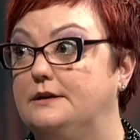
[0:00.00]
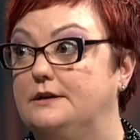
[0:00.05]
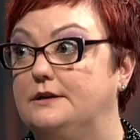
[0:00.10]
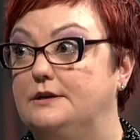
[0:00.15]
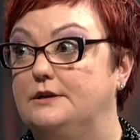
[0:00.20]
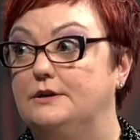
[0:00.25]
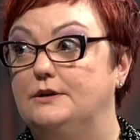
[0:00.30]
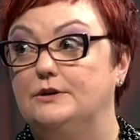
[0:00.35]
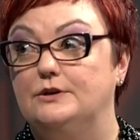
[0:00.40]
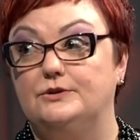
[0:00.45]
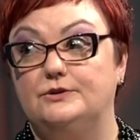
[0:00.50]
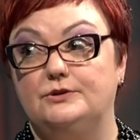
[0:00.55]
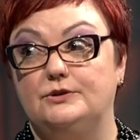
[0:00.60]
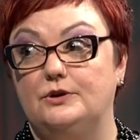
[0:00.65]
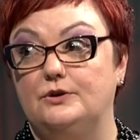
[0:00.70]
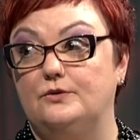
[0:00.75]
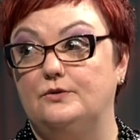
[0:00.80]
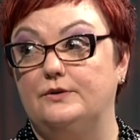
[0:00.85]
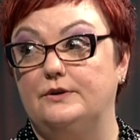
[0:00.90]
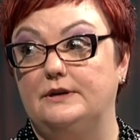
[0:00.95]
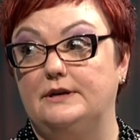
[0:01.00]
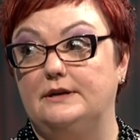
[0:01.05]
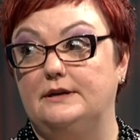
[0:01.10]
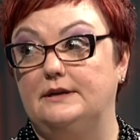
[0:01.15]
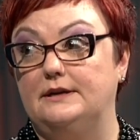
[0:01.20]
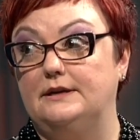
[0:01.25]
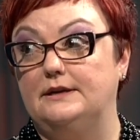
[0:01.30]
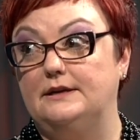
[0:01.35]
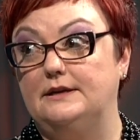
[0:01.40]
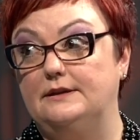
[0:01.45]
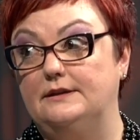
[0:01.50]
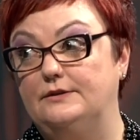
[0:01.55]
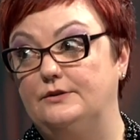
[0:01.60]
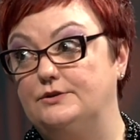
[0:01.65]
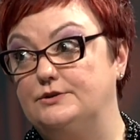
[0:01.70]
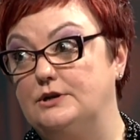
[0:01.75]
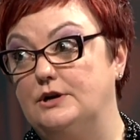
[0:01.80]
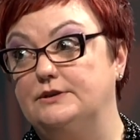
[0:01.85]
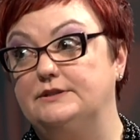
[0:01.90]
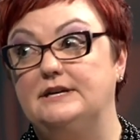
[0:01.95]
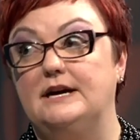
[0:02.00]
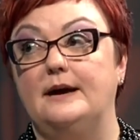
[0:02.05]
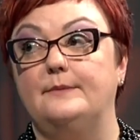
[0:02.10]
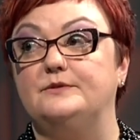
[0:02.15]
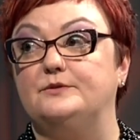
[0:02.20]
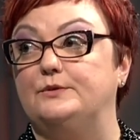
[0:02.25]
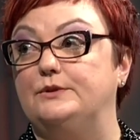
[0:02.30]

Yeah. So there's all types.